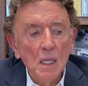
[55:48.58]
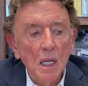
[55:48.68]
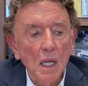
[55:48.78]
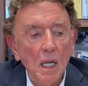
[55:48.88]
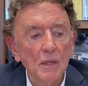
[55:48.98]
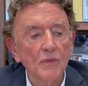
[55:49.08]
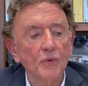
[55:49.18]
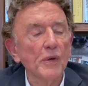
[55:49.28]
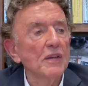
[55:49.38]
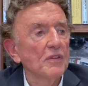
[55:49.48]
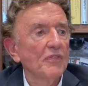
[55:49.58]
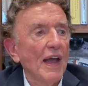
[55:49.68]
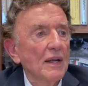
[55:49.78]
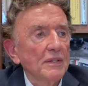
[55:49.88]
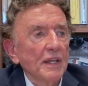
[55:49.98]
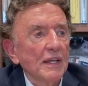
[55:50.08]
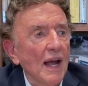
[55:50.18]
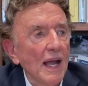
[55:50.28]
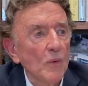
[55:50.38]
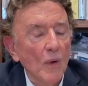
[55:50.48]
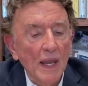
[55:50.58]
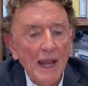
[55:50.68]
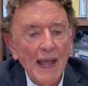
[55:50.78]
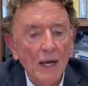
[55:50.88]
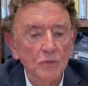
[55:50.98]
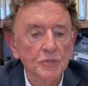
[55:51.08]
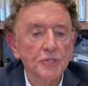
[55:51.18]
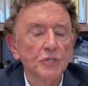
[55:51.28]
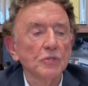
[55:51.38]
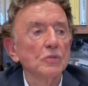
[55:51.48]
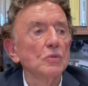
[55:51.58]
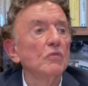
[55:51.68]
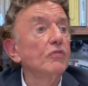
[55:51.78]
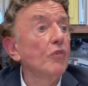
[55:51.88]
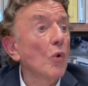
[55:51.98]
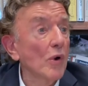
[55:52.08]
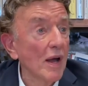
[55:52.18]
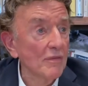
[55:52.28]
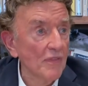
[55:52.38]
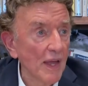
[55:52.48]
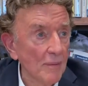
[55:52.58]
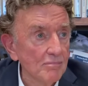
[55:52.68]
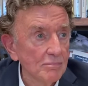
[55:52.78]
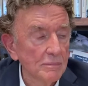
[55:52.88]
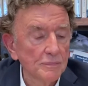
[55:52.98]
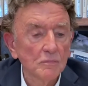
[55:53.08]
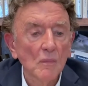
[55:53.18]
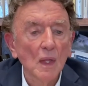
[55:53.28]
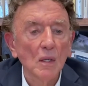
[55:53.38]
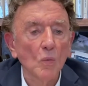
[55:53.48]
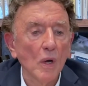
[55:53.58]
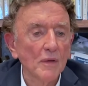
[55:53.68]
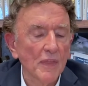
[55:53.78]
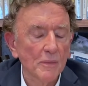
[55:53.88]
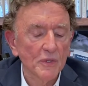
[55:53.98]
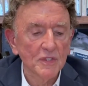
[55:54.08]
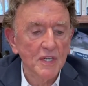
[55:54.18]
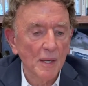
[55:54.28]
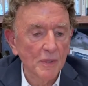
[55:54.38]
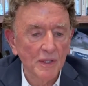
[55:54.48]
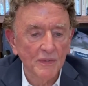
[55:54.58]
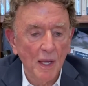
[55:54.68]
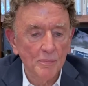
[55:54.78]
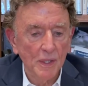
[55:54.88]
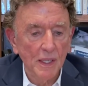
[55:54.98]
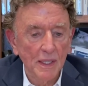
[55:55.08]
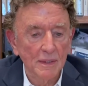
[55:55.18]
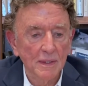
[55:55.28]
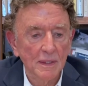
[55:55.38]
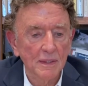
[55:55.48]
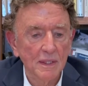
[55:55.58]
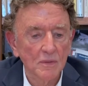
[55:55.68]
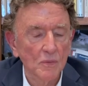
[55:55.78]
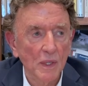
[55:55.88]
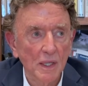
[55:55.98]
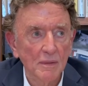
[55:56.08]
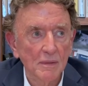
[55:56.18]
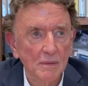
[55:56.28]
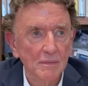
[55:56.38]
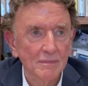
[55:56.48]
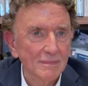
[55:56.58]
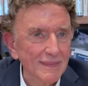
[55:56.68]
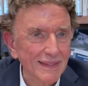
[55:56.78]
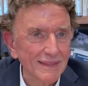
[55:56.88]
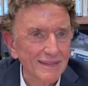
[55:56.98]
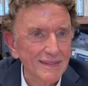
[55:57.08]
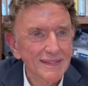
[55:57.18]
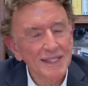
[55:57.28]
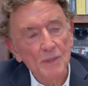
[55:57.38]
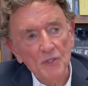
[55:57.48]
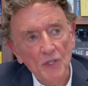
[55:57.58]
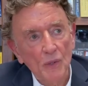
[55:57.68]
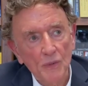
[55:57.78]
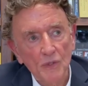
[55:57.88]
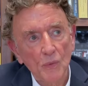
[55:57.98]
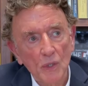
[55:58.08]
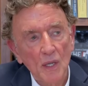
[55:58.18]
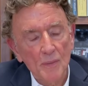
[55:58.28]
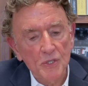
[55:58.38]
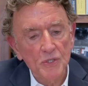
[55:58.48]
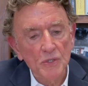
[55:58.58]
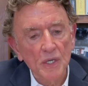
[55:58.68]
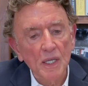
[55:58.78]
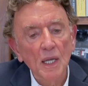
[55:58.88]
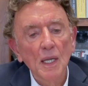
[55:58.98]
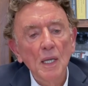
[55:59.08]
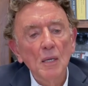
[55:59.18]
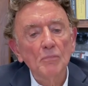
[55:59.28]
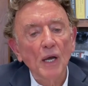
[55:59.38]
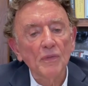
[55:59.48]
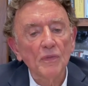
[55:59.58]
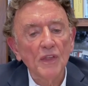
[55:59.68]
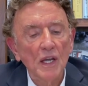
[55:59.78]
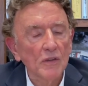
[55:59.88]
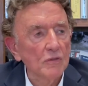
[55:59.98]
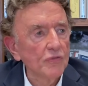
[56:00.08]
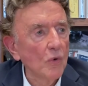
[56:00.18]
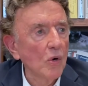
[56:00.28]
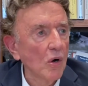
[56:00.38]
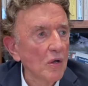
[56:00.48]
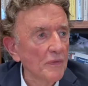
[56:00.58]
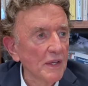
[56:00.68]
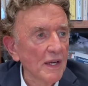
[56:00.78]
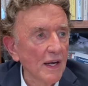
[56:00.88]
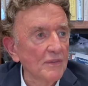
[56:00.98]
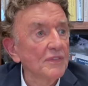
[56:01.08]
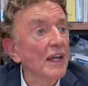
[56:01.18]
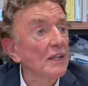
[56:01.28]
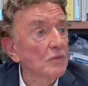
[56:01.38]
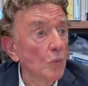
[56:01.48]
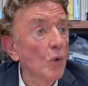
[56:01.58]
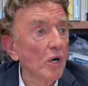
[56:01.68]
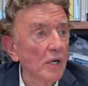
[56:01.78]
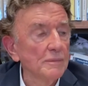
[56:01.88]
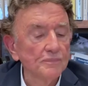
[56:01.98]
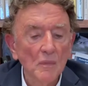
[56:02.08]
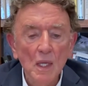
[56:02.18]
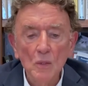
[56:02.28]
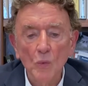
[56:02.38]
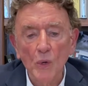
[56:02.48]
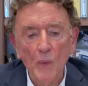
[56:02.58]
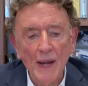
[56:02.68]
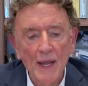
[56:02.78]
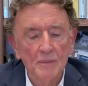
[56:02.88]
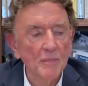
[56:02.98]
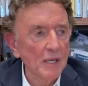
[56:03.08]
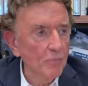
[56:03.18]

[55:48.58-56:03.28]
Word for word: Uh, three of the faculty and I went out to four of them. One of them was a Japanese company, and it didn't really seem as though it was a real opportunity. But the other four, all in the United States, were. We went out and made